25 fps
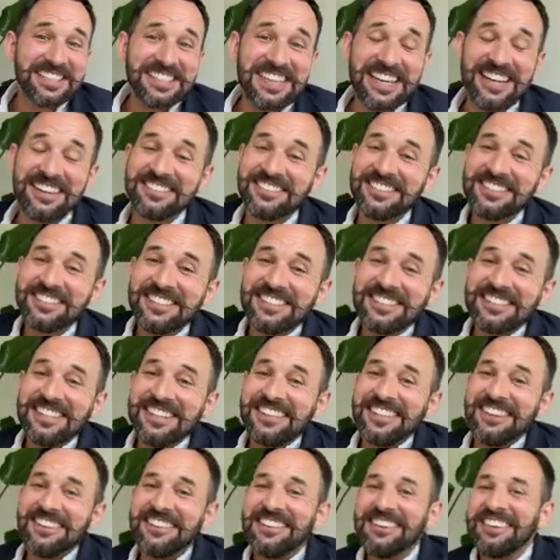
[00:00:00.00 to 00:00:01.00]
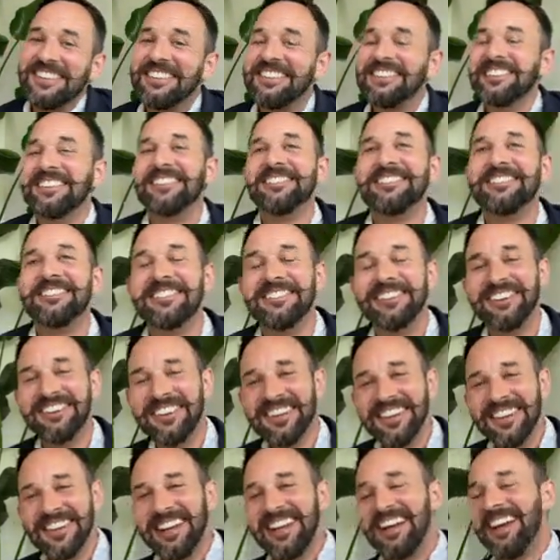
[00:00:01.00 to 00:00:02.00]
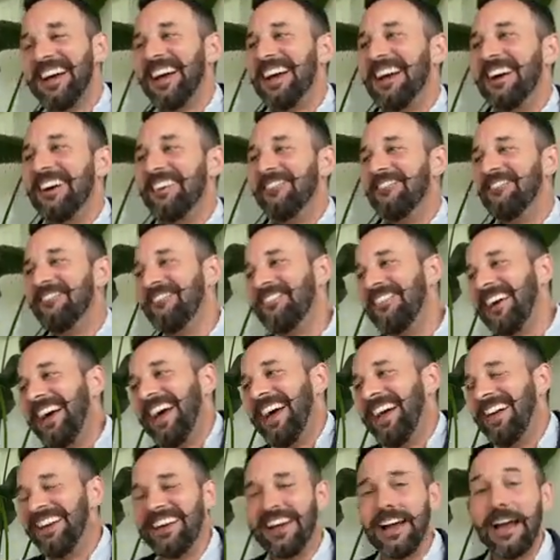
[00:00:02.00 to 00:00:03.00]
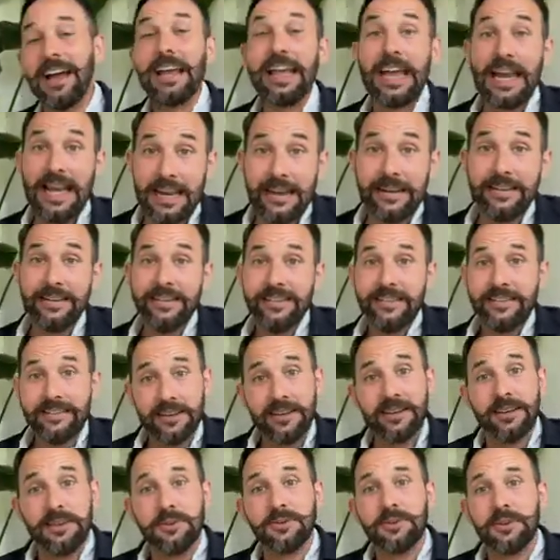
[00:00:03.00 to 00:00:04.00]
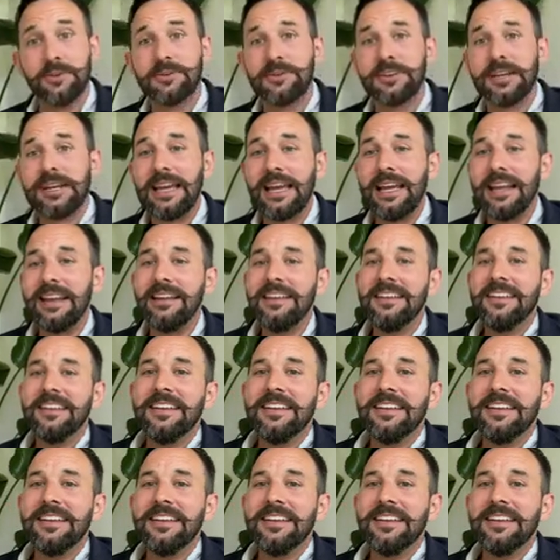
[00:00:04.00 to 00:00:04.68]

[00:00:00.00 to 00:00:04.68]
house has just said, don't look in the top drawer. Again, don't look in the top drawer again.